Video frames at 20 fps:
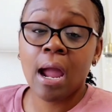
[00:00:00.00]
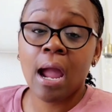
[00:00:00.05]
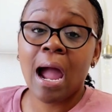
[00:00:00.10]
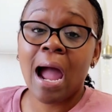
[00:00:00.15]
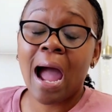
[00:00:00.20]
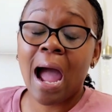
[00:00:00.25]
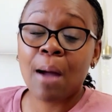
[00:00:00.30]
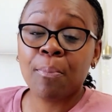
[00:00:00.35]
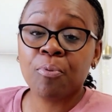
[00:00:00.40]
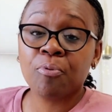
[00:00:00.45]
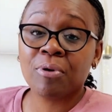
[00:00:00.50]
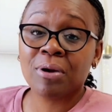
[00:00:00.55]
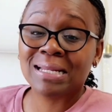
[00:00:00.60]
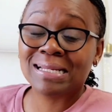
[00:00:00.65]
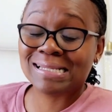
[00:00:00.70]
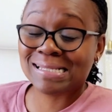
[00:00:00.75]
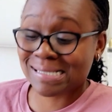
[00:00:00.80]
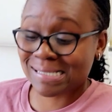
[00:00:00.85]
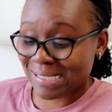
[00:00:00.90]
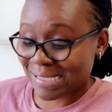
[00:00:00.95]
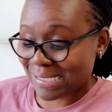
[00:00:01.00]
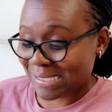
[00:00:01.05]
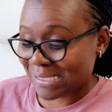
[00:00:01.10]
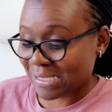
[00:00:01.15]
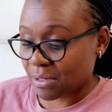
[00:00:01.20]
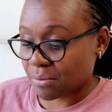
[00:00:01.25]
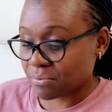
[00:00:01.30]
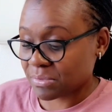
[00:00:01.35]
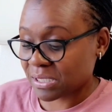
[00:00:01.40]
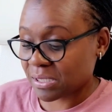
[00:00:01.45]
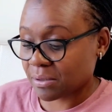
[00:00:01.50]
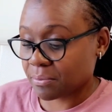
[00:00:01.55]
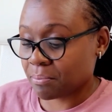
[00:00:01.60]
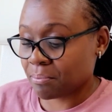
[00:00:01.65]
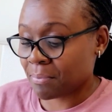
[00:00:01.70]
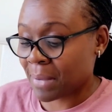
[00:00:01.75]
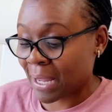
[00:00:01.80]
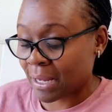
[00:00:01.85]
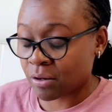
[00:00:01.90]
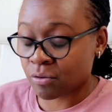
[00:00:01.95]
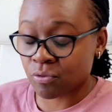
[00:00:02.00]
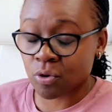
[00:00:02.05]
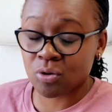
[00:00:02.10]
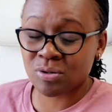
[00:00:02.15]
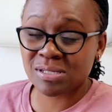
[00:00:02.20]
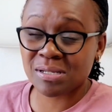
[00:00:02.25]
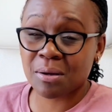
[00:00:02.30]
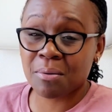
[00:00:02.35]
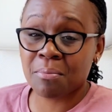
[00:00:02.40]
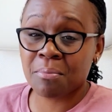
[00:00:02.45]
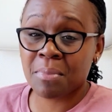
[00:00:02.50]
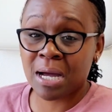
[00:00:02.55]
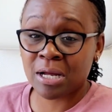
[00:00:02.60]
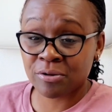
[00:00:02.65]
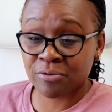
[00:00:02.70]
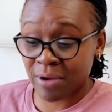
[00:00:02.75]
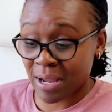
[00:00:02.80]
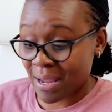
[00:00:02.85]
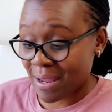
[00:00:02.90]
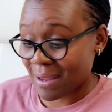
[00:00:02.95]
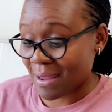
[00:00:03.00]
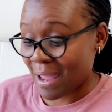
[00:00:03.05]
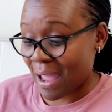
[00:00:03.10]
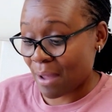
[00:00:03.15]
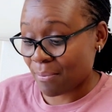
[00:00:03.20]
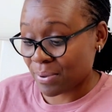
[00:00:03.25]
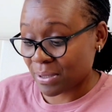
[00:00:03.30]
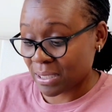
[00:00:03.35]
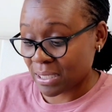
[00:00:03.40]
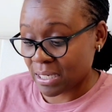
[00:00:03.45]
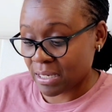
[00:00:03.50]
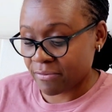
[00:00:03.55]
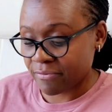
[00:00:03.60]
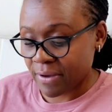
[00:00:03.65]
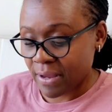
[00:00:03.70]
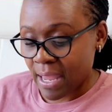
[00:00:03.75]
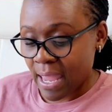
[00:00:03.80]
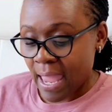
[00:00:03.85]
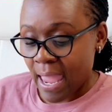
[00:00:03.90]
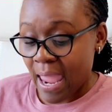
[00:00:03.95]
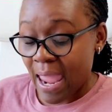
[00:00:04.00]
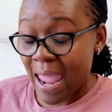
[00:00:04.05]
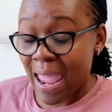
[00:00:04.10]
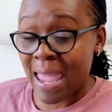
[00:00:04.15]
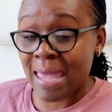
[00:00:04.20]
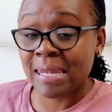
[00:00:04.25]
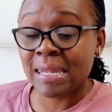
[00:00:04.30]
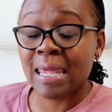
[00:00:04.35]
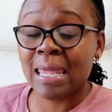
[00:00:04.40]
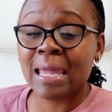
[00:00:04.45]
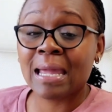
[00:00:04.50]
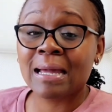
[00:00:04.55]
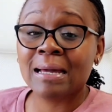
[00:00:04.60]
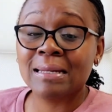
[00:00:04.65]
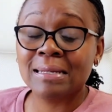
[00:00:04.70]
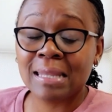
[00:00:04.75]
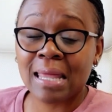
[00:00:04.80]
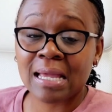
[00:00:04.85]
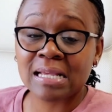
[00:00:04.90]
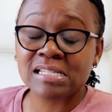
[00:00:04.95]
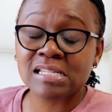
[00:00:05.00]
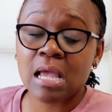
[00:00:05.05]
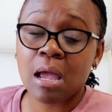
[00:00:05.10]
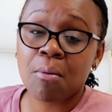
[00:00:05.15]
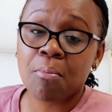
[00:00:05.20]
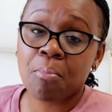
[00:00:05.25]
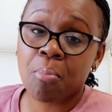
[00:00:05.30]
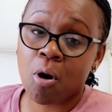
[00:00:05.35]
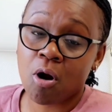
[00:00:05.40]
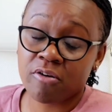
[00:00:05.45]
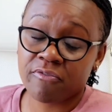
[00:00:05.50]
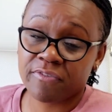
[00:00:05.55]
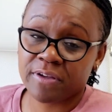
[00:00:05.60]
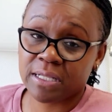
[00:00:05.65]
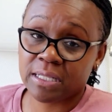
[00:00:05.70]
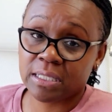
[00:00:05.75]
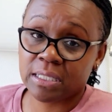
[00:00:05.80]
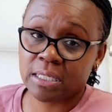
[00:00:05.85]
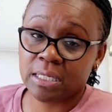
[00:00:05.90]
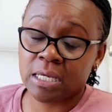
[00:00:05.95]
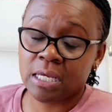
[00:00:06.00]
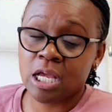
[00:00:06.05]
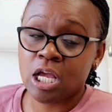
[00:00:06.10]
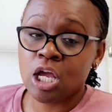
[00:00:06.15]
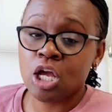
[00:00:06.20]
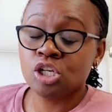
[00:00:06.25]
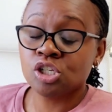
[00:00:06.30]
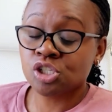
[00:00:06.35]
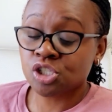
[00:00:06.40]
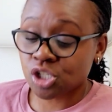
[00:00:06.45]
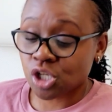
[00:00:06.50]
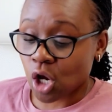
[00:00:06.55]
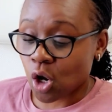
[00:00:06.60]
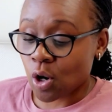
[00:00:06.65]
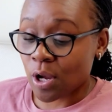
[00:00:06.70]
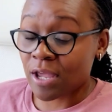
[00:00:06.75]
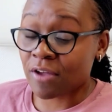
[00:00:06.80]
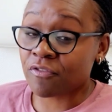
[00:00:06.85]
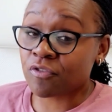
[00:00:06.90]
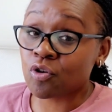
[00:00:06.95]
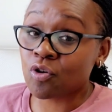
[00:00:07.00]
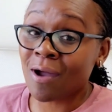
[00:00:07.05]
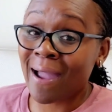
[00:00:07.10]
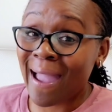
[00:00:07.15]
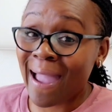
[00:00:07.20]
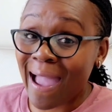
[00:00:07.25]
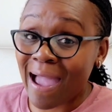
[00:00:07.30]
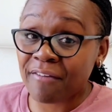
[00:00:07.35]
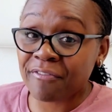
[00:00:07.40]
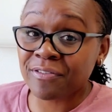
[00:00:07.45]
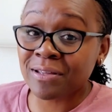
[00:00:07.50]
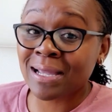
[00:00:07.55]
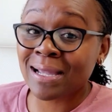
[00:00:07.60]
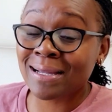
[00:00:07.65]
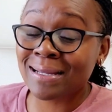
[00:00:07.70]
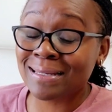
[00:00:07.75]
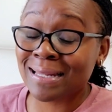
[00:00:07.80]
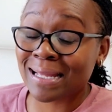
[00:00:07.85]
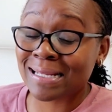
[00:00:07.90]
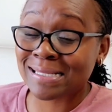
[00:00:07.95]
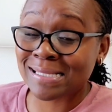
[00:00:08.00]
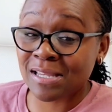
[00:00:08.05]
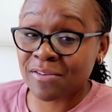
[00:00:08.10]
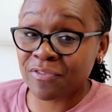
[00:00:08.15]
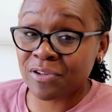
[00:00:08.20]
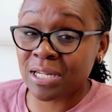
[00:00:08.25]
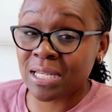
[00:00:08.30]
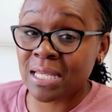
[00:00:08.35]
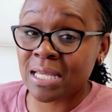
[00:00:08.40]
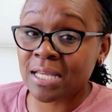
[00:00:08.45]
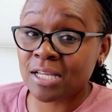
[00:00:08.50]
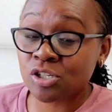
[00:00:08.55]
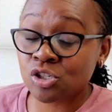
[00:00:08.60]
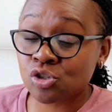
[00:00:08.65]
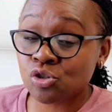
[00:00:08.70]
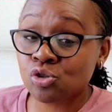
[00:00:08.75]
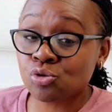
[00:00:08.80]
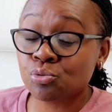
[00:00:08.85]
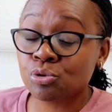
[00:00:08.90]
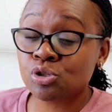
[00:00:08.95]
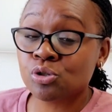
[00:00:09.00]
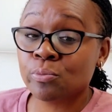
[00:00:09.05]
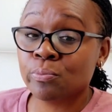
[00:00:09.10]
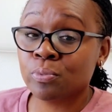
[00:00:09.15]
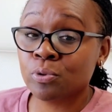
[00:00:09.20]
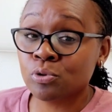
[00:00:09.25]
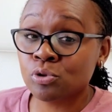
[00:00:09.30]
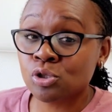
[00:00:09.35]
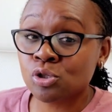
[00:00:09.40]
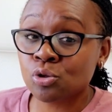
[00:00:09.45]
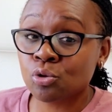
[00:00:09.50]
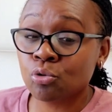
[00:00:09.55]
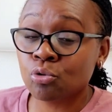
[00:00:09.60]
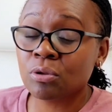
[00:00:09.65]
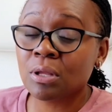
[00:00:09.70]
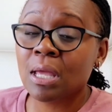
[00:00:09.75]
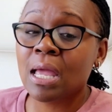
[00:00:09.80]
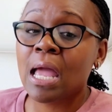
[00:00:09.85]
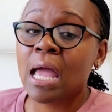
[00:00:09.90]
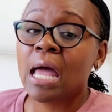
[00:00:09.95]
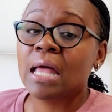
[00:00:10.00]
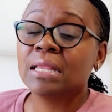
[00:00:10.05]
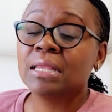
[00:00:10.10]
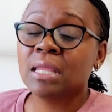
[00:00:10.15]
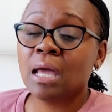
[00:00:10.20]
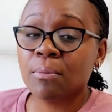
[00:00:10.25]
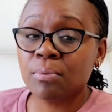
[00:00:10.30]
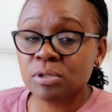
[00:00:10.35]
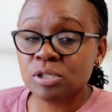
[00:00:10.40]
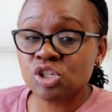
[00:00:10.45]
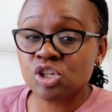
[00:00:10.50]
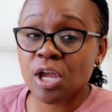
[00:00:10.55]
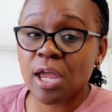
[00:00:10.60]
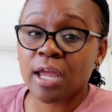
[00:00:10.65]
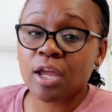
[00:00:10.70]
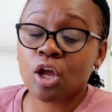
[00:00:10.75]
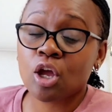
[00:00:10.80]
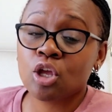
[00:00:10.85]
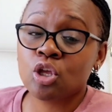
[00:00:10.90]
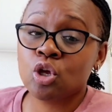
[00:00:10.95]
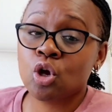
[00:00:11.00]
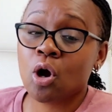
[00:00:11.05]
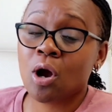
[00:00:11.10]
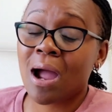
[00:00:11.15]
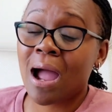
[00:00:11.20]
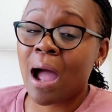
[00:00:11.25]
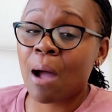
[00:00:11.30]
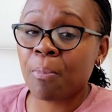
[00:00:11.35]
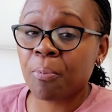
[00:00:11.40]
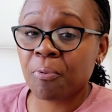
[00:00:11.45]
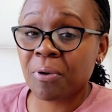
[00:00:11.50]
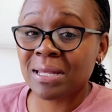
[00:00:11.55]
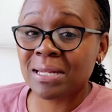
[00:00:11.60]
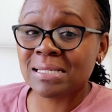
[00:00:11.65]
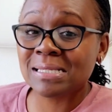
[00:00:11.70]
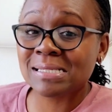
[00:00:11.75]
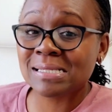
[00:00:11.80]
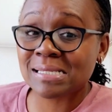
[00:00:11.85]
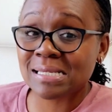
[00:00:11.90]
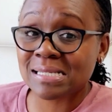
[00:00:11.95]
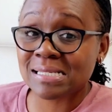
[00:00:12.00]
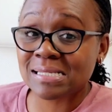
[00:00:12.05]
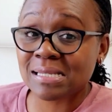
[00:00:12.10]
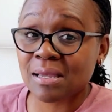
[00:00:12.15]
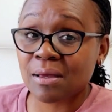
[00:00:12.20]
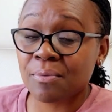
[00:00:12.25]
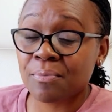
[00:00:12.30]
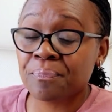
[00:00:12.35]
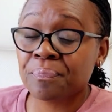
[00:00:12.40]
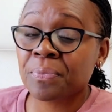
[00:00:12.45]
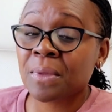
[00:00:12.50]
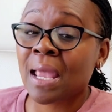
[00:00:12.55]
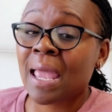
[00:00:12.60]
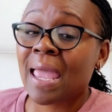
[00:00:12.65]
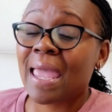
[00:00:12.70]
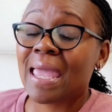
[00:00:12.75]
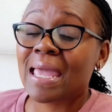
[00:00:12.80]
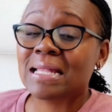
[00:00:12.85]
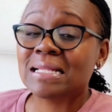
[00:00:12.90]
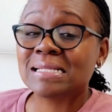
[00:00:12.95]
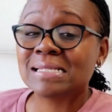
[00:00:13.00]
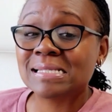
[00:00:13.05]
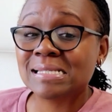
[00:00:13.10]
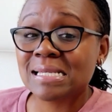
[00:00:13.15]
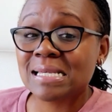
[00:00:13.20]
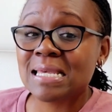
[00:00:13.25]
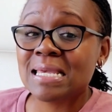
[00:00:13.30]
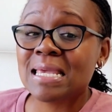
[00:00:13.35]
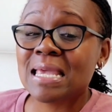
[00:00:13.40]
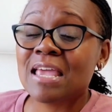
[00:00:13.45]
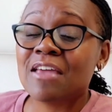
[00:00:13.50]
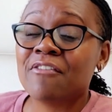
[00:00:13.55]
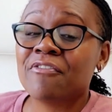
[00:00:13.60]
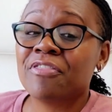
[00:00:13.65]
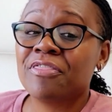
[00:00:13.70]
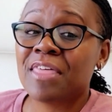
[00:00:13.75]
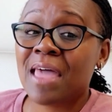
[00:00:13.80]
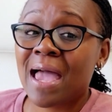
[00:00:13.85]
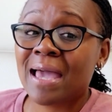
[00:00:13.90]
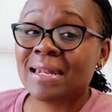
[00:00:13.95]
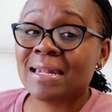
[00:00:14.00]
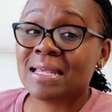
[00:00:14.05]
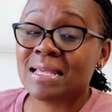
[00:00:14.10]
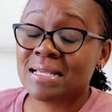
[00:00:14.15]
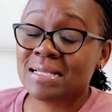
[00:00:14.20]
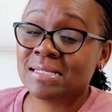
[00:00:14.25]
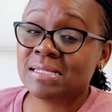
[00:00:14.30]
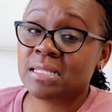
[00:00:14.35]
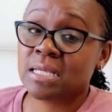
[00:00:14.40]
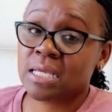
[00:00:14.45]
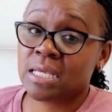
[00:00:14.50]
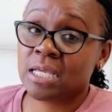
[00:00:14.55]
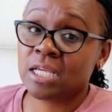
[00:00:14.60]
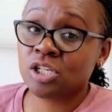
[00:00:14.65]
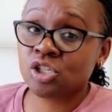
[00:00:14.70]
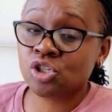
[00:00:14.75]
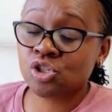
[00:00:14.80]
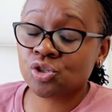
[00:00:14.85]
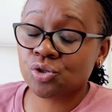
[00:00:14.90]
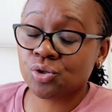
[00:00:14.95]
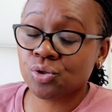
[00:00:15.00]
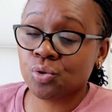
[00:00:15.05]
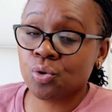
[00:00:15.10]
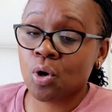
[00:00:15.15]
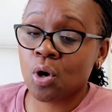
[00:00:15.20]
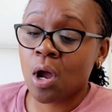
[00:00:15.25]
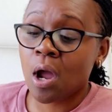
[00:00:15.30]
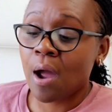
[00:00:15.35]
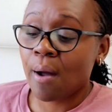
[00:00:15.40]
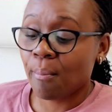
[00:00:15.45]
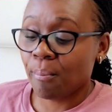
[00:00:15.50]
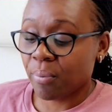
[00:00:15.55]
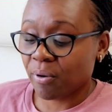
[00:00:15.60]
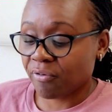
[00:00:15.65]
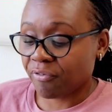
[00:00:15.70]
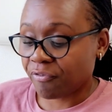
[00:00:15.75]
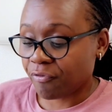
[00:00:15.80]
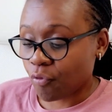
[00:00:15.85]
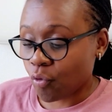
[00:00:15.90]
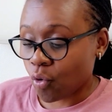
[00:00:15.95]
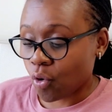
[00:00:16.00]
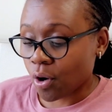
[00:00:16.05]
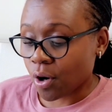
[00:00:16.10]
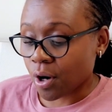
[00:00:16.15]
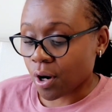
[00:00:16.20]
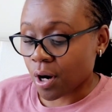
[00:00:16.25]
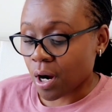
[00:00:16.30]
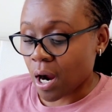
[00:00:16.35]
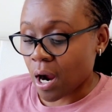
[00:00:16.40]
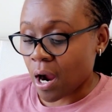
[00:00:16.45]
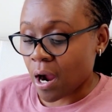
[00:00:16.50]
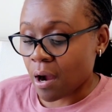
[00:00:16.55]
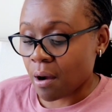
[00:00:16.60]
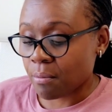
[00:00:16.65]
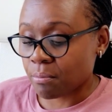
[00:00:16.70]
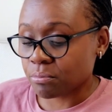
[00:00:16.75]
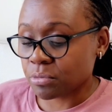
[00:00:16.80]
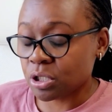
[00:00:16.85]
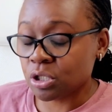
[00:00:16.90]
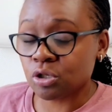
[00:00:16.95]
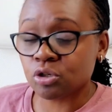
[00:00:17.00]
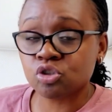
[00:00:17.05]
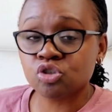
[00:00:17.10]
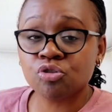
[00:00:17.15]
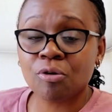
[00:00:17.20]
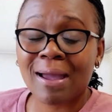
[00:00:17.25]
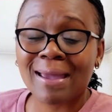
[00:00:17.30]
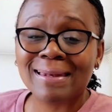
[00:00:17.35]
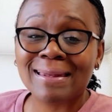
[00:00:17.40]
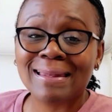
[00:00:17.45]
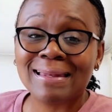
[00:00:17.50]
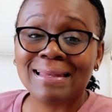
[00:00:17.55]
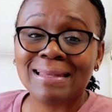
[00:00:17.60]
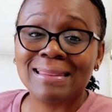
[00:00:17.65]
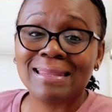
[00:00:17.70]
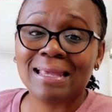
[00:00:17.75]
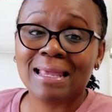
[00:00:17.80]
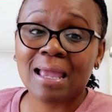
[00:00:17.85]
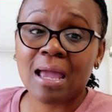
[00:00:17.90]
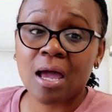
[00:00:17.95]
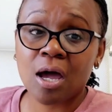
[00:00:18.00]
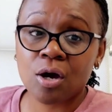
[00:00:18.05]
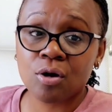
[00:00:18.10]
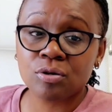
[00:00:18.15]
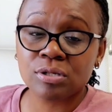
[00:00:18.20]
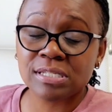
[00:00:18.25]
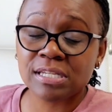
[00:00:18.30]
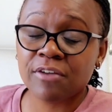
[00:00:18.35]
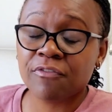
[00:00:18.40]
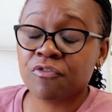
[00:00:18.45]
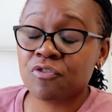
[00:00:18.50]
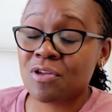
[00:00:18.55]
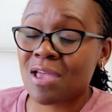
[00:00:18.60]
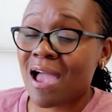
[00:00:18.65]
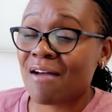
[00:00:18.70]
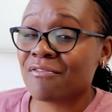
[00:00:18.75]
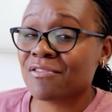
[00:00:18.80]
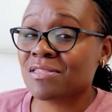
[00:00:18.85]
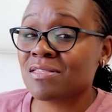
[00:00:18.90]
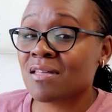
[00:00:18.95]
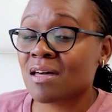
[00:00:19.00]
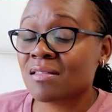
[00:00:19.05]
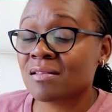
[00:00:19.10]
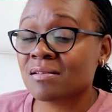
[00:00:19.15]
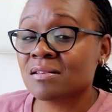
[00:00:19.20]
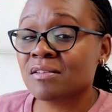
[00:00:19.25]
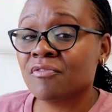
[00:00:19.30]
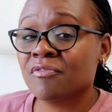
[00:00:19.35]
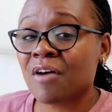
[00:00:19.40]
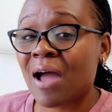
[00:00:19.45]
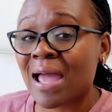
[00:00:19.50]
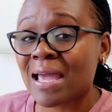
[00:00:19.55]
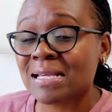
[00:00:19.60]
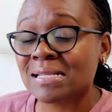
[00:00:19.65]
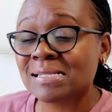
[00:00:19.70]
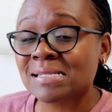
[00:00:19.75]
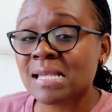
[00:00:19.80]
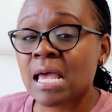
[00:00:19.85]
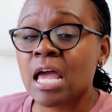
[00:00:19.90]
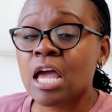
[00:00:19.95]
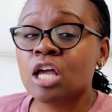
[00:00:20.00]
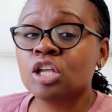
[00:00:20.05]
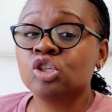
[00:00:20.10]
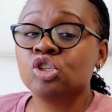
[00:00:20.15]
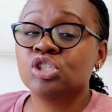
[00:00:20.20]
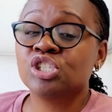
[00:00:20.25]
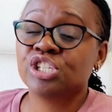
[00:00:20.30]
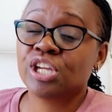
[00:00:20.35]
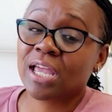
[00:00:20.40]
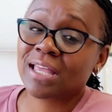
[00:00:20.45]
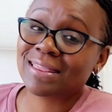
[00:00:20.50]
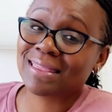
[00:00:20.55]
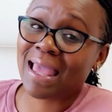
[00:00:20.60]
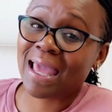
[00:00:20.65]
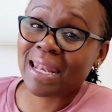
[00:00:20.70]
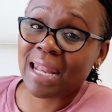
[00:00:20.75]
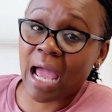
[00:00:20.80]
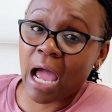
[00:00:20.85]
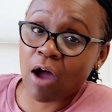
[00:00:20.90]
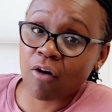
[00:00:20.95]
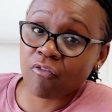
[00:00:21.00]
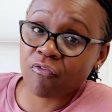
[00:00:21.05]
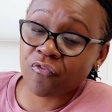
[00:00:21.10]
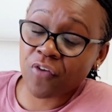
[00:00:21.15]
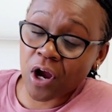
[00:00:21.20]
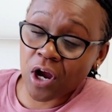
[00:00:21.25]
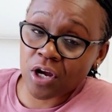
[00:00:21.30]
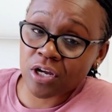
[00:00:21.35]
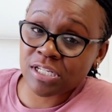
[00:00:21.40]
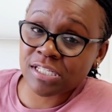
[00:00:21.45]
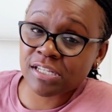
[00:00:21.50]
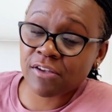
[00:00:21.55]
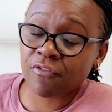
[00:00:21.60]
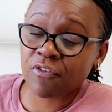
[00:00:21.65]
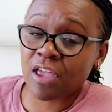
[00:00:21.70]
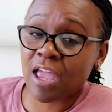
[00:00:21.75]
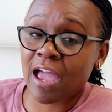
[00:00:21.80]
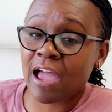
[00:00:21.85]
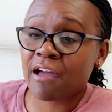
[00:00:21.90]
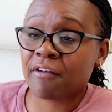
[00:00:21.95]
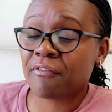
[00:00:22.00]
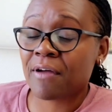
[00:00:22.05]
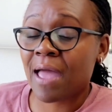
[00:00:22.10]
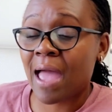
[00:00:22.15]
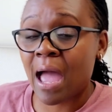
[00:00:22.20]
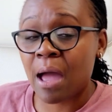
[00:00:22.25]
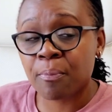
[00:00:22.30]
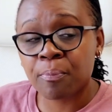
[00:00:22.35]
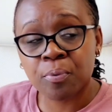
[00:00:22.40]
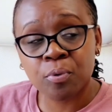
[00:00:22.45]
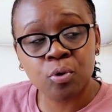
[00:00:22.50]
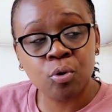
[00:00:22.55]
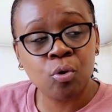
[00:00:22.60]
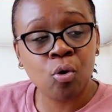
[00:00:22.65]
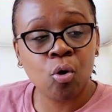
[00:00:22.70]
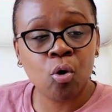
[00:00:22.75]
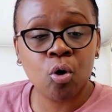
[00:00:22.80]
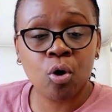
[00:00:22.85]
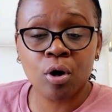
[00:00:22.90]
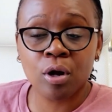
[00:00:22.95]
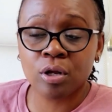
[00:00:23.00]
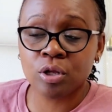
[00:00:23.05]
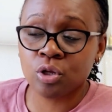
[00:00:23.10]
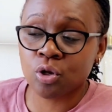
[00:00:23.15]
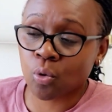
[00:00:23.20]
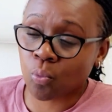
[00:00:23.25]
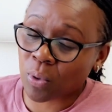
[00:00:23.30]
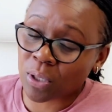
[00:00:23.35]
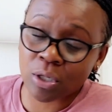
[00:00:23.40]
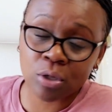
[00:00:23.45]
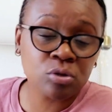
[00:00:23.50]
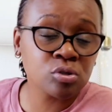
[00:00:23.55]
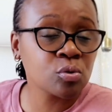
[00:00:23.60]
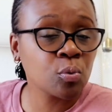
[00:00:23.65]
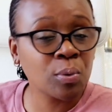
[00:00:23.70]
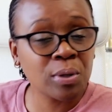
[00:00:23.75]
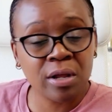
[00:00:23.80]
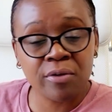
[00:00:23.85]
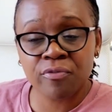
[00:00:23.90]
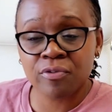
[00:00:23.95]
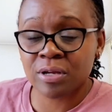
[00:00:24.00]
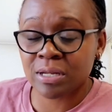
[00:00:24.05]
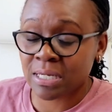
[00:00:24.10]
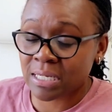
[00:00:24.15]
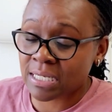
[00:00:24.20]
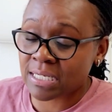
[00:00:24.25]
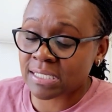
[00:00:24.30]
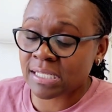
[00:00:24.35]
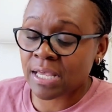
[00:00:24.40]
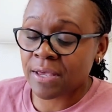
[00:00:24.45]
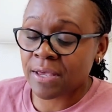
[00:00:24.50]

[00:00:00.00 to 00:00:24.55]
operating system to macOS Monterey, I believe, and it connects perfectly. So if you're having connectivity issues with your Bluetooth, double check your operating system and see if that is the issue before um, you know trying anything else. If you have another device, check that out first if you have Apple or you know Windows or whatever it is.